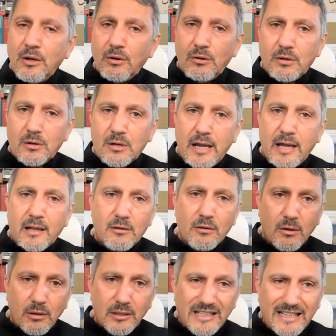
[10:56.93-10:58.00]
or
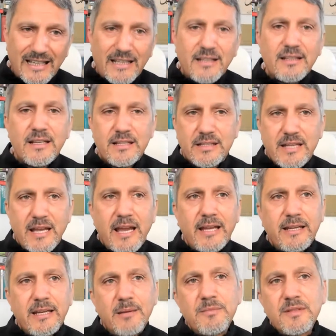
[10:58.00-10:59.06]
alcohol in the
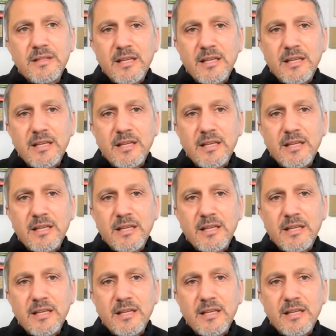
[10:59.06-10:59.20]
stadiums,